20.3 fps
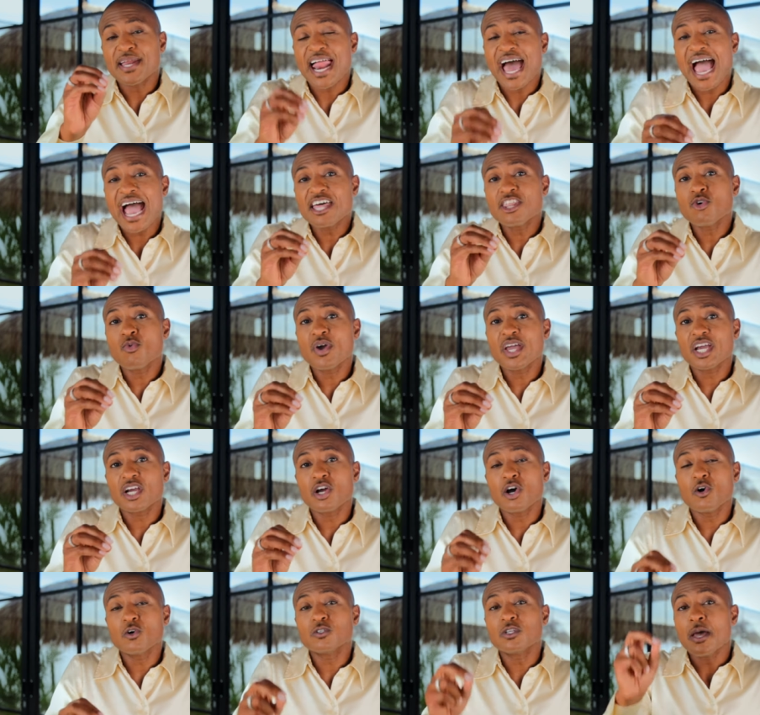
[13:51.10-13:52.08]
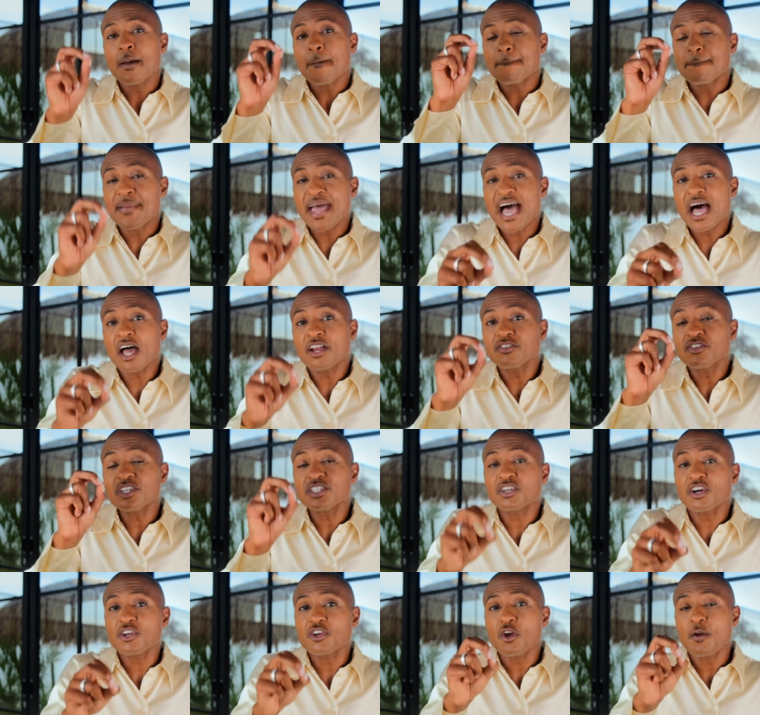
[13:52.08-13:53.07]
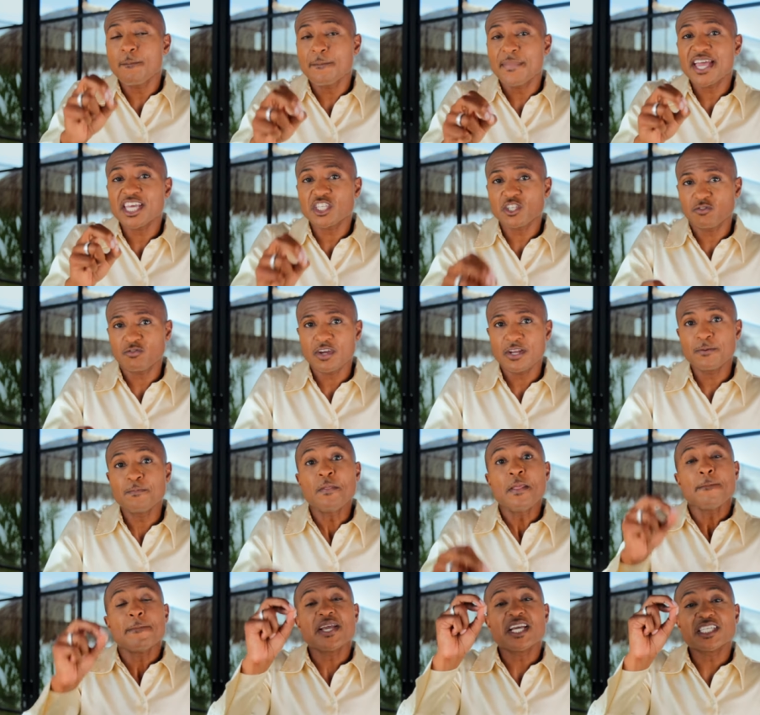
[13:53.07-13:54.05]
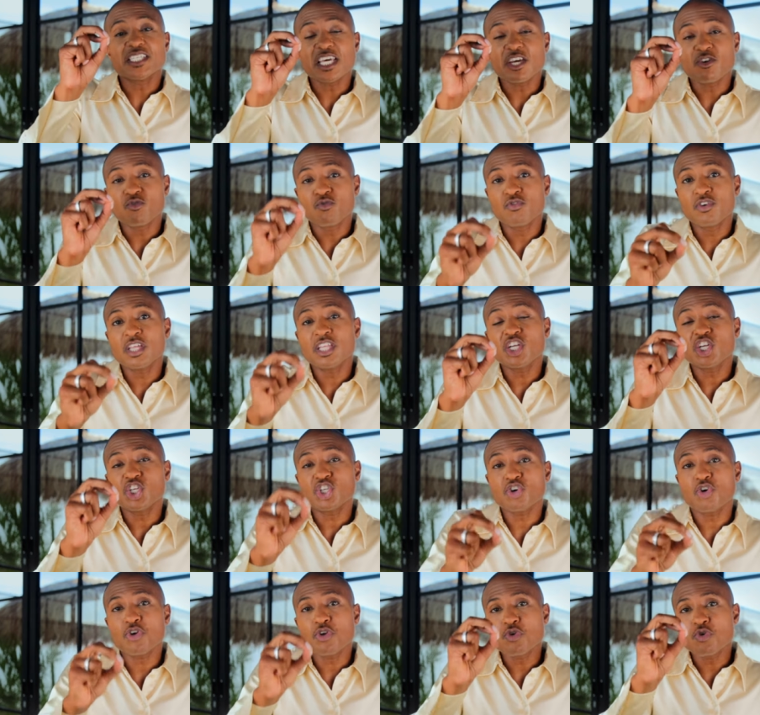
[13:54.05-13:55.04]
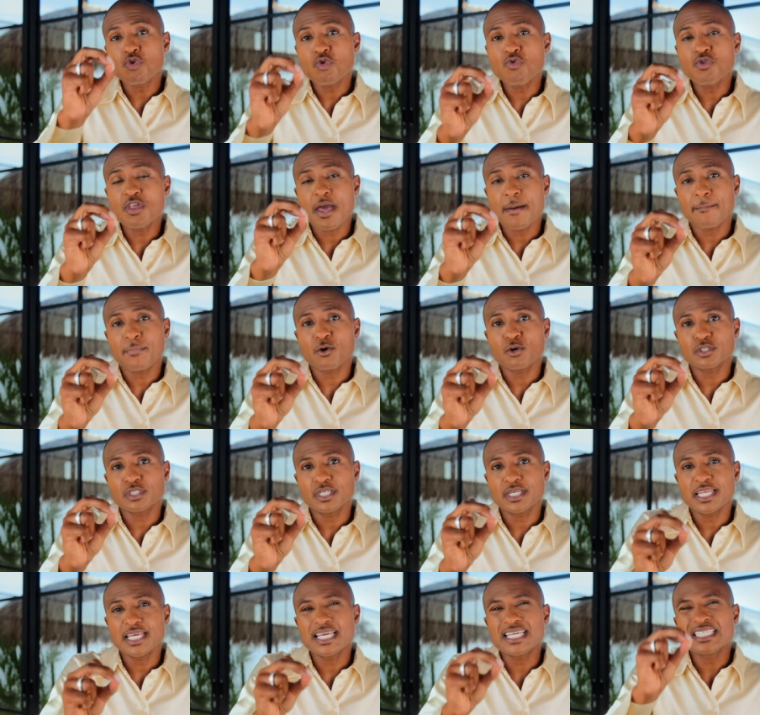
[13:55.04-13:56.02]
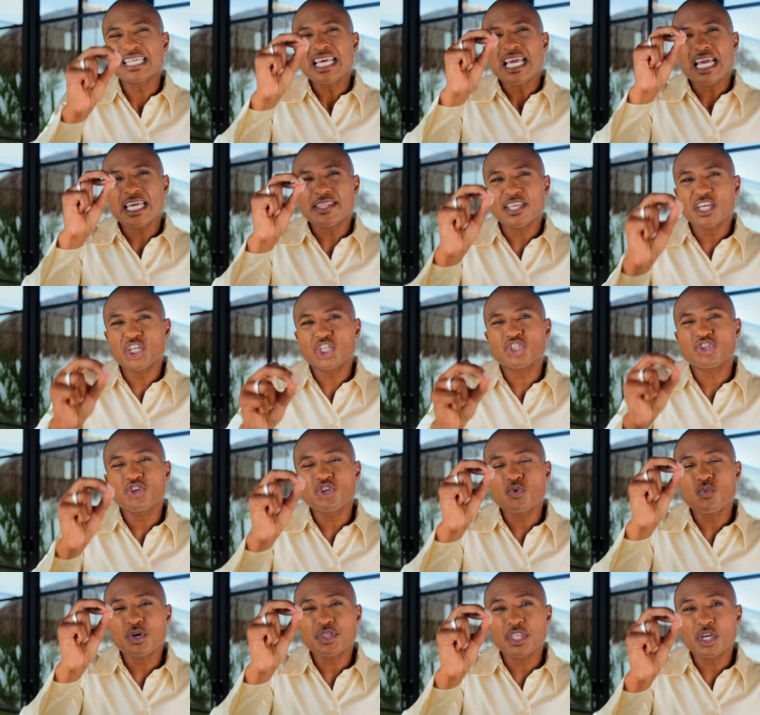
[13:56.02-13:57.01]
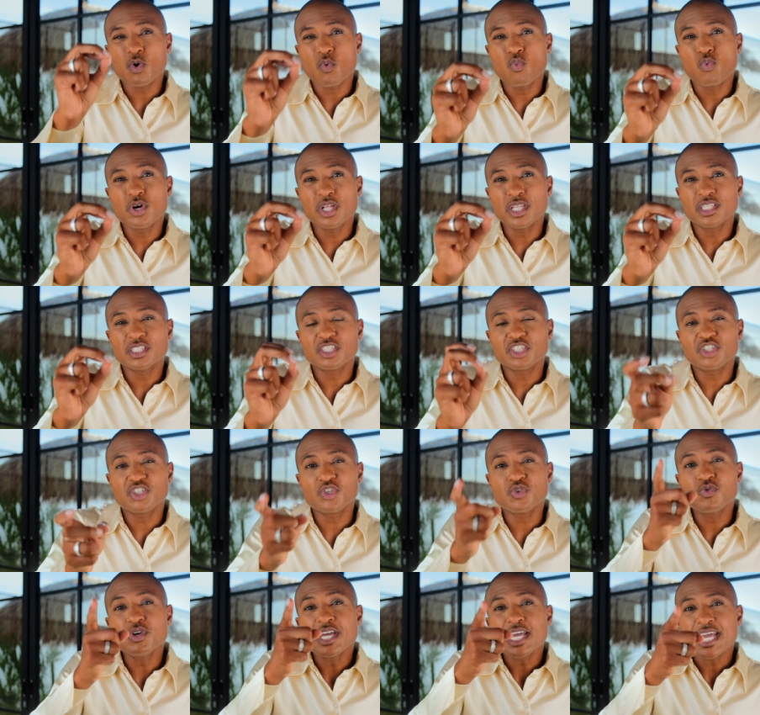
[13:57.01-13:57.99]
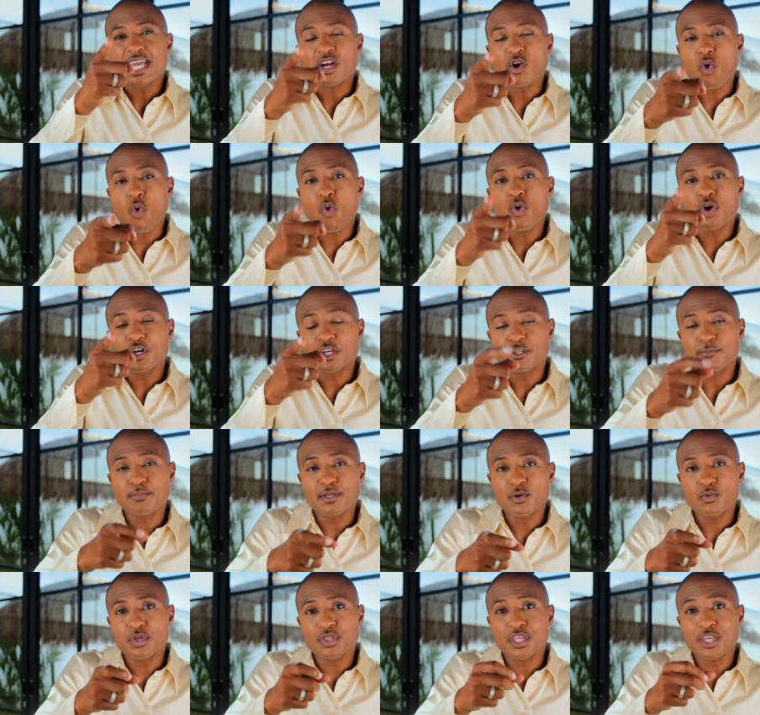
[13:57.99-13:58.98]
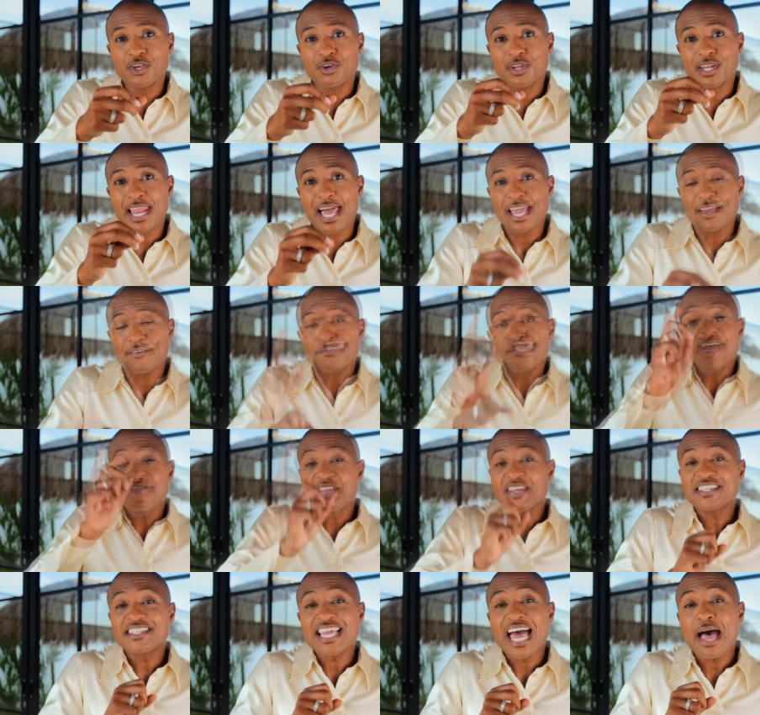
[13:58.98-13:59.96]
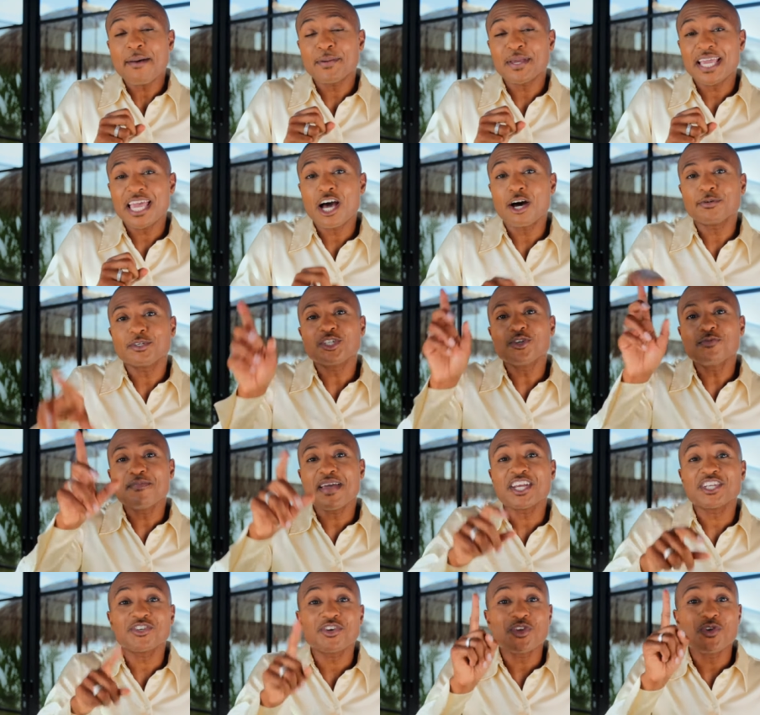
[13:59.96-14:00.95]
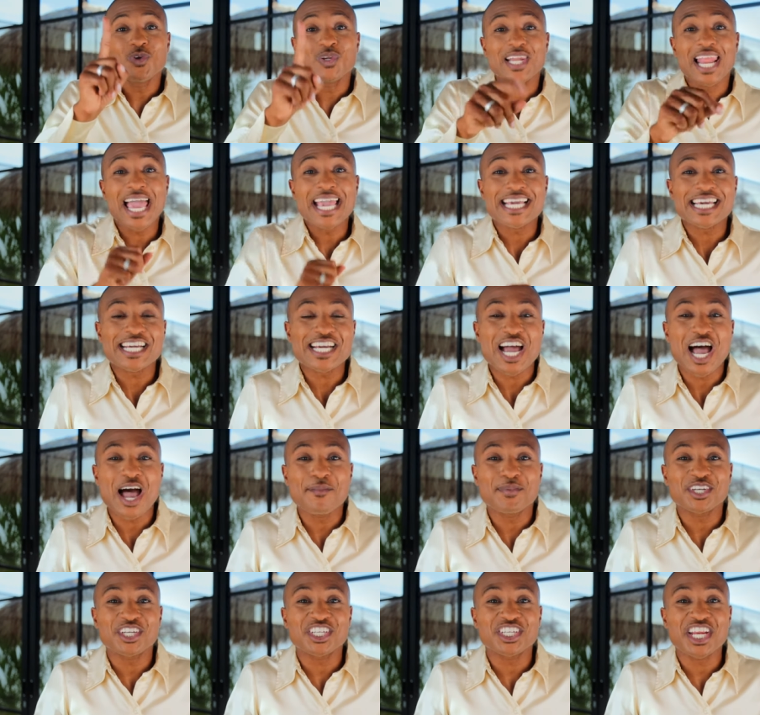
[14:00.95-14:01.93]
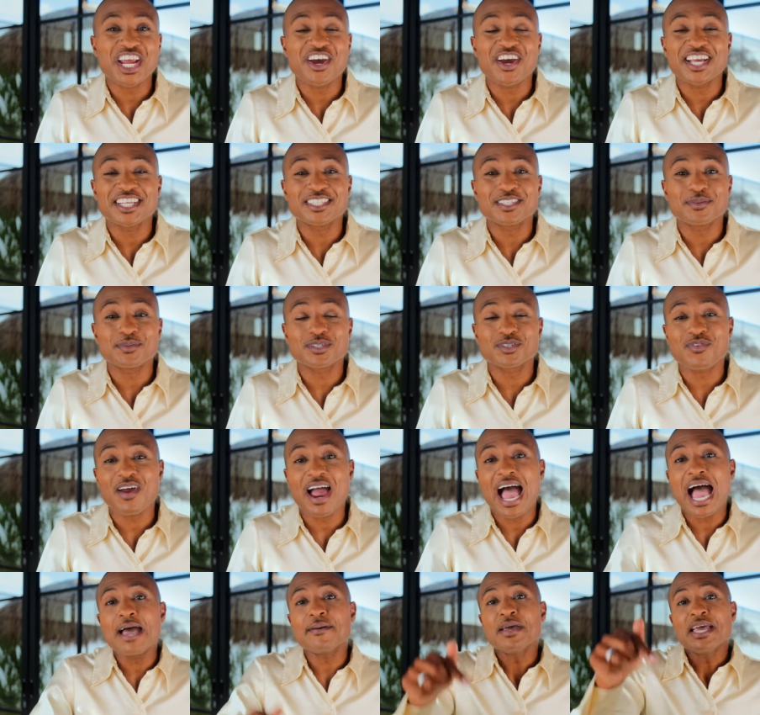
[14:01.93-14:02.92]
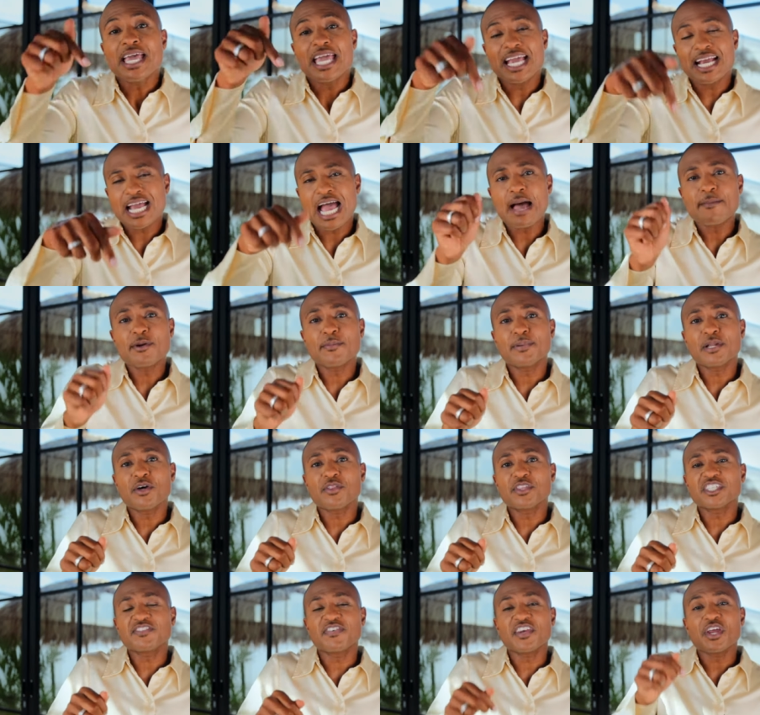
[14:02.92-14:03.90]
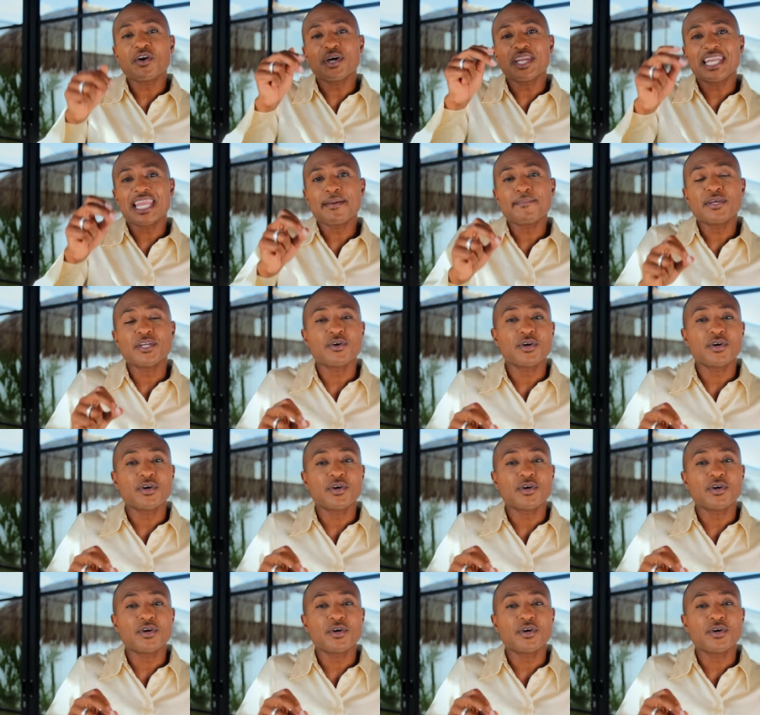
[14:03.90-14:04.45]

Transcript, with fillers: But either way it goes, boundaries are your best best friend because they really show you who that person is and they show you what they're willing to do in order to be within your life. If this topic helps you, make sure you like, comment, share, and subscribe. And comment below this video and let